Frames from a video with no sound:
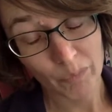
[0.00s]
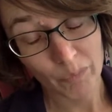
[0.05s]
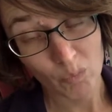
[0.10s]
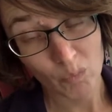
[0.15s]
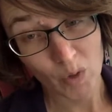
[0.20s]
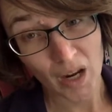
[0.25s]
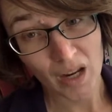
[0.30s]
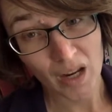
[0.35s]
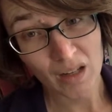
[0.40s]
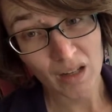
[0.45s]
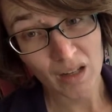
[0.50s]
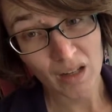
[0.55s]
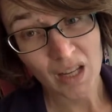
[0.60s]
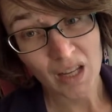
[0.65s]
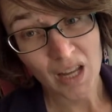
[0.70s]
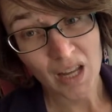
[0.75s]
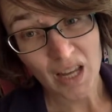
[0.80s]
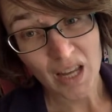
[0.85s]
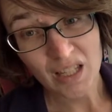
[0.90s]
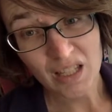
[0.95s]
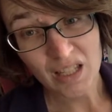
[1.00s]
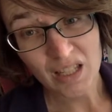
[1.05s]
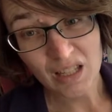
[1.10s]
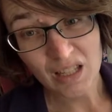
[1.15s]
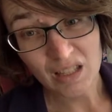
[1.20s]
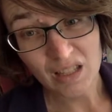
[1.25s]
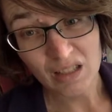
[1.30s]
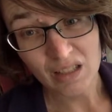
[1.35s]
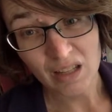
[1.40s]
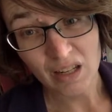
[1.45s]
Right? It doesn't
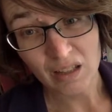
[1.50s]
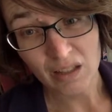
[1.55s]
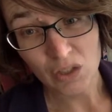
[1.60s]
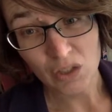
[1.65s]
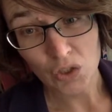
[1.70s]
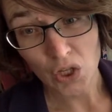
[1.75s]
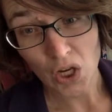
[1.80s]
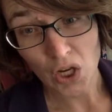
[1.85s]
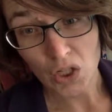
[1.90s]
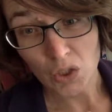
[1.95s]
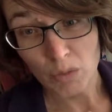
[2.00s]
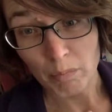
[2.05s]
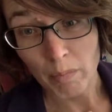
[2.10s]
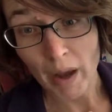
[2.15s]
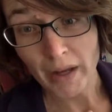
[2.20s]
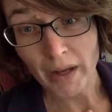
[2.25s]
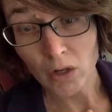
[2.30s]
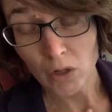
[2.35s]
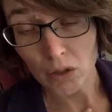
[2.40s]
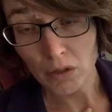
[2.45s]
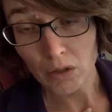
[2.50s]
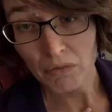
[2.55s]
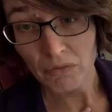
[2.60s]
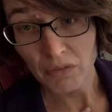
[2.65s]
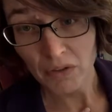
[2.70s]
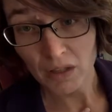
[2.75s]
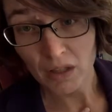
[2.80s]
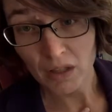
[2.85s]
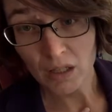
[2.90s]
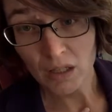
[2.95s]
necessarily change my hurt
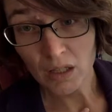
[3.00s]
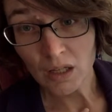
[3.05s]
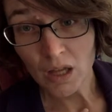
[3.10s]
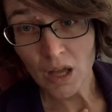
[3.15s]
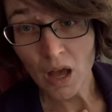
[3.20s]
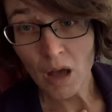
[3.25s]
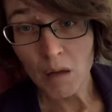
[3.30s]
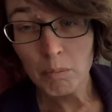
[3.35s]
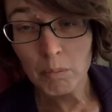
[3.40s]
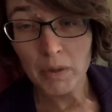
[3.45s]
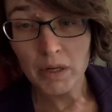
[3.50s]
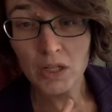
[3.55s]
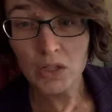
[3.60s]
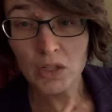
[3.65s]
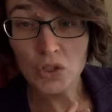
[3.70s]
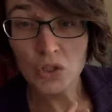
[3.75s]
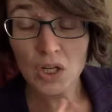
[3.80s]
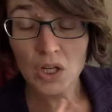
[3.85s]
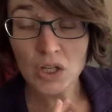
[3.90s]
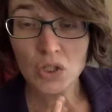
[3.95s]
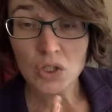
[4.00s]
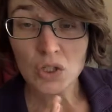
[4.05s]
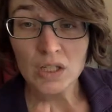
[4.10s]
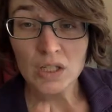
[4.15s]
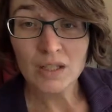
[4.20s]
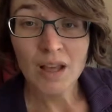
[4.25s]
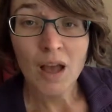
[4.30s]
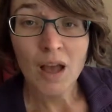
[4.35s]
feeling, but it changes